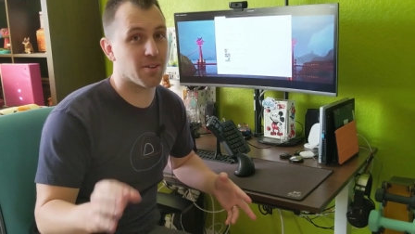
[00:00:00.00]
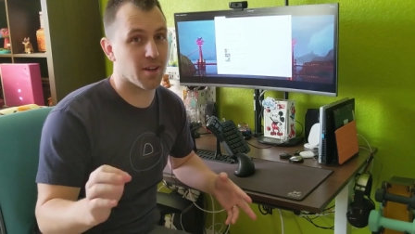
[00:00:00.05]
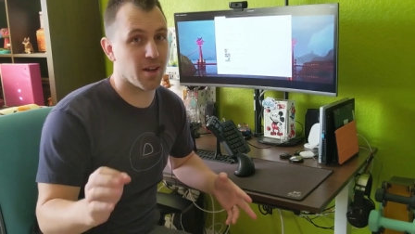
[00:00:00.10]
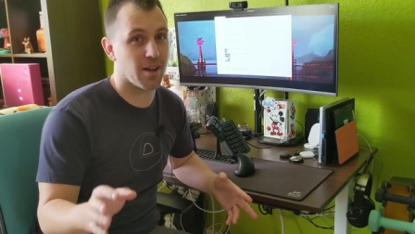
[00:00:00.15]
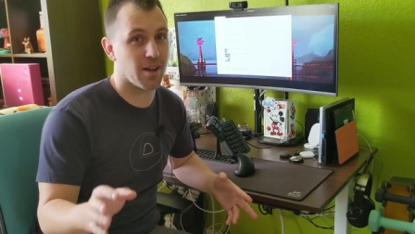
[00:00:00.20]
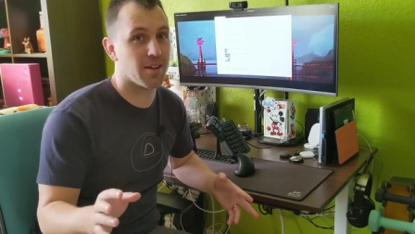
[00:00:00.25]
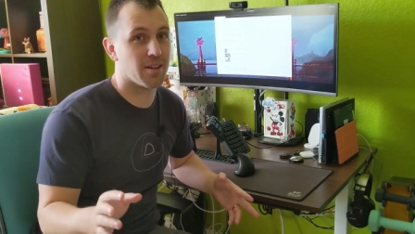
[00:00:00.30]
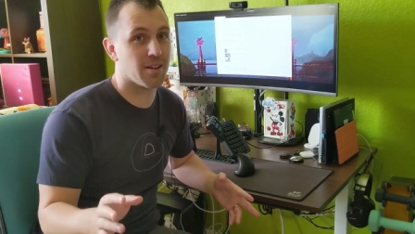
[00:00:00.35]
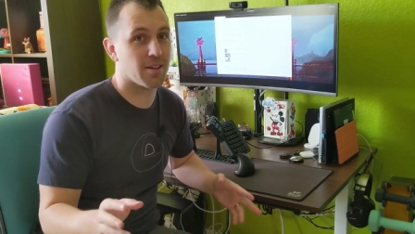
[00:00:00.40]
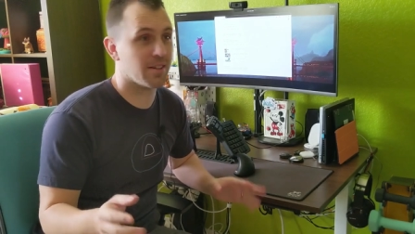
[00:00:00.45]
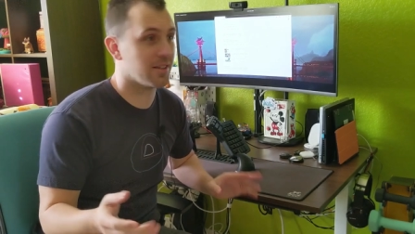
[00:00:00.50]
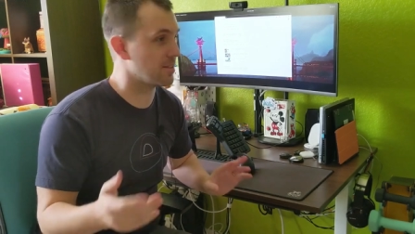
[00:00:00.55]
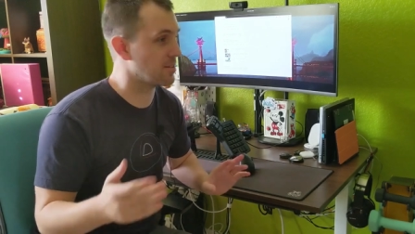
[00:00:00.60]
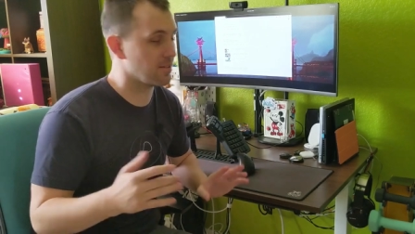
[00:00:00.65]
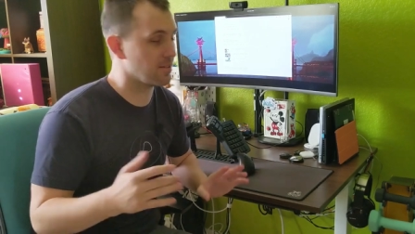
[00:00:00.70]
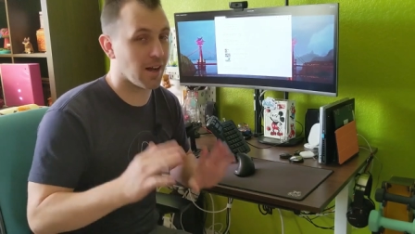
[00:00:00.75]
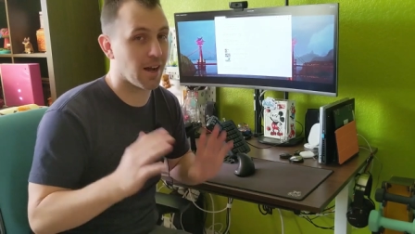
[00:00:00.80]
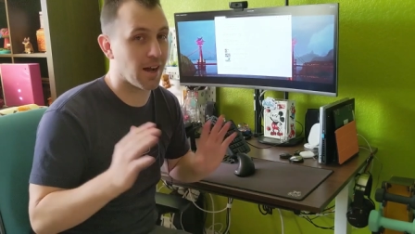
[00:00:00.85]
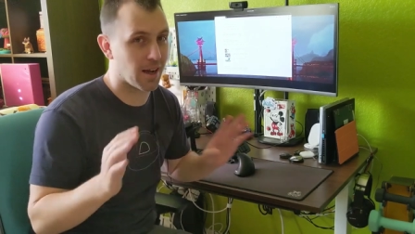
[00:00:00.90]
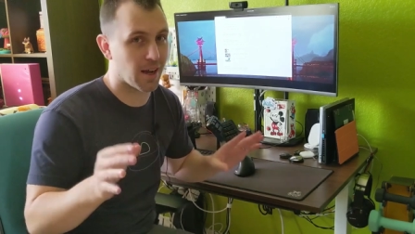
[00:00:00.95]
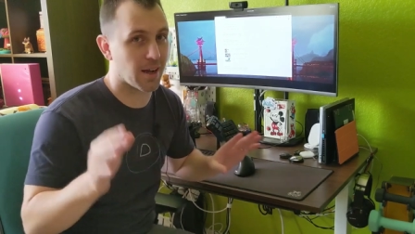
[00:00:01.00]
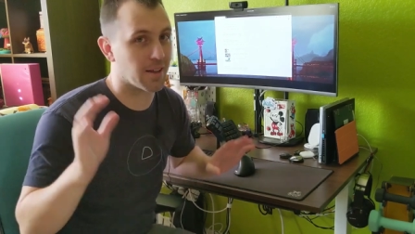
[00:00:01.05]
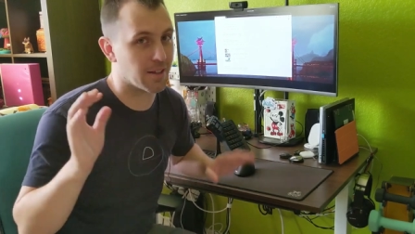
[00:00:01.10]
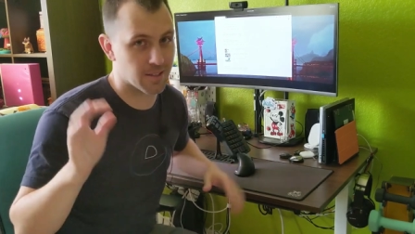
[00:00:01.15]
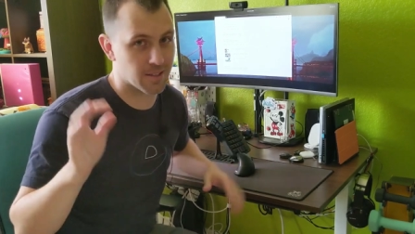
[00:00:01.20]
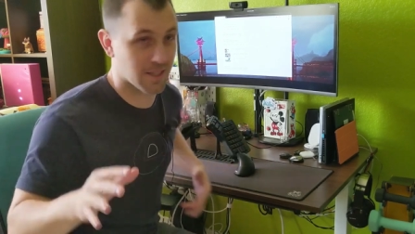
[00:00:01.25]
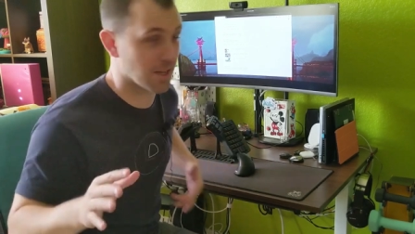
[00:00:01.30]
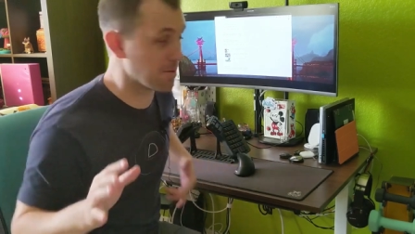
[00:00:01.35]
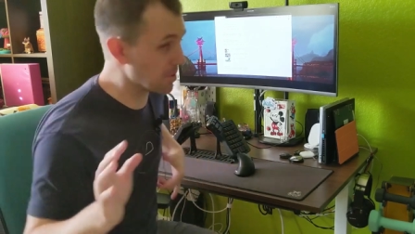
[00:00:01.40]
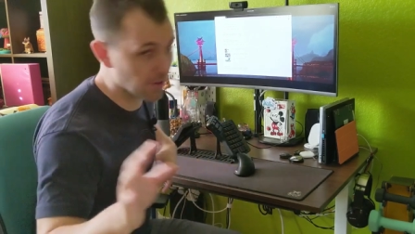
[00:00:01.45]
Okay, it
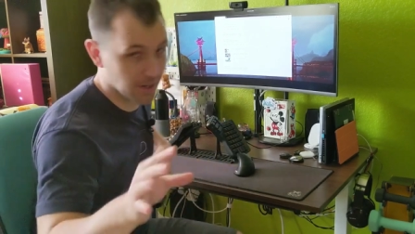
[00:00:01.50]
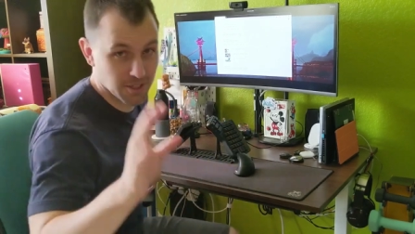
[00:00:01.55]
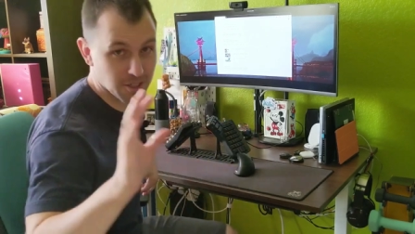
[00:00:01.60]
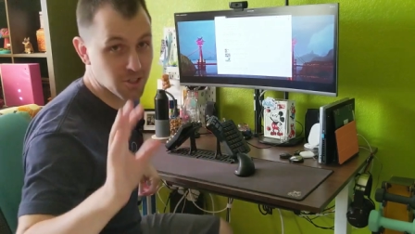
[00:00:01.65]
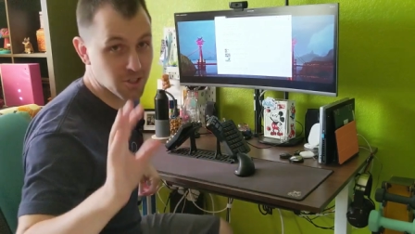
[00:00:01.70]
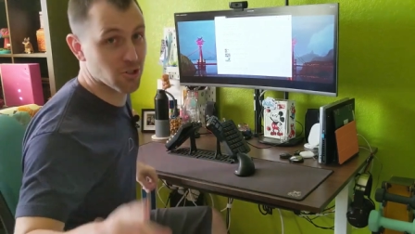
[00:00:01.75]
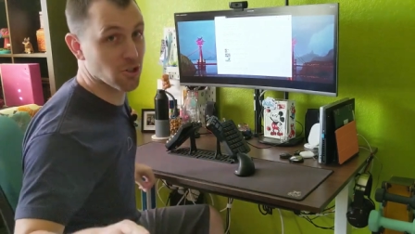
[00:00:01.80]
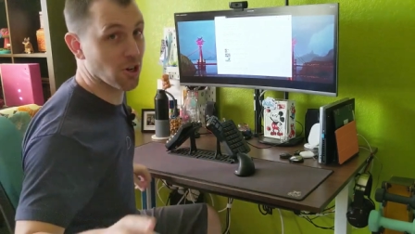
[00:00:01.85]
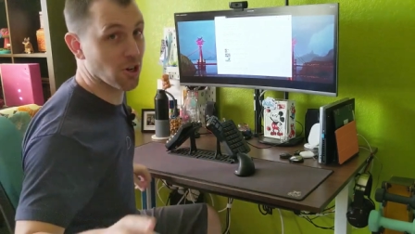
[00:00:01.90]
it's gonna be great. Just